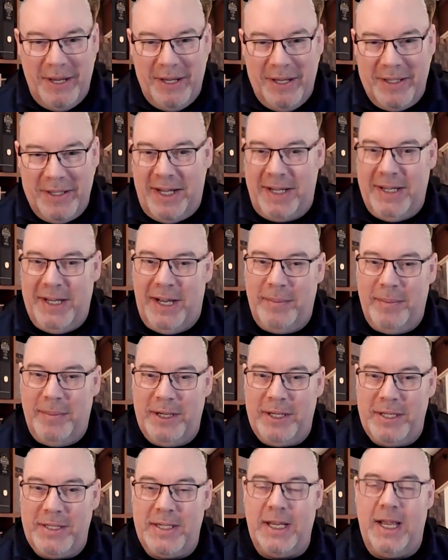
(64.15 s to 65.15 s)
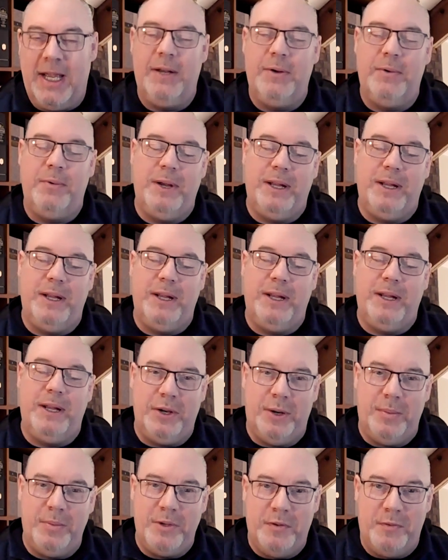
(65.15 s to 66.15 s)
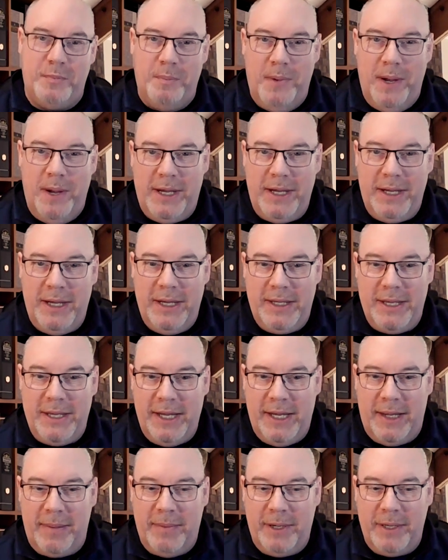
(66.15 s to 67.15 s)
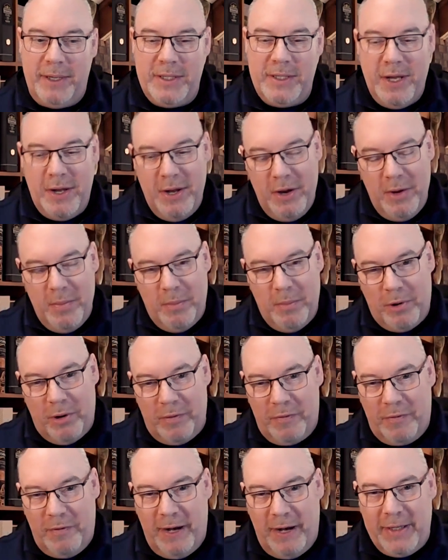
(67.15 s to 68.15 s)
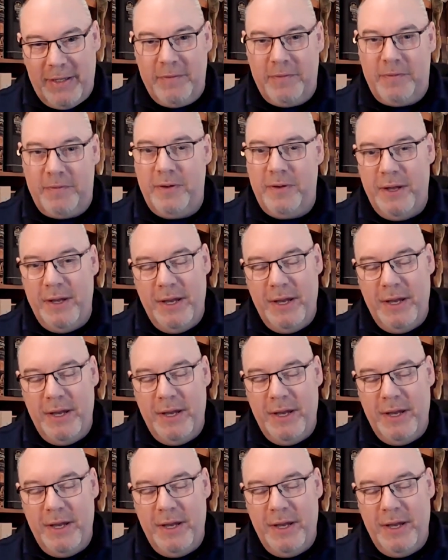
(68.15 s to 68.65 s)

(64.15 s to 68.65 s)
Dynamics and really in terms of making Dynamics more effective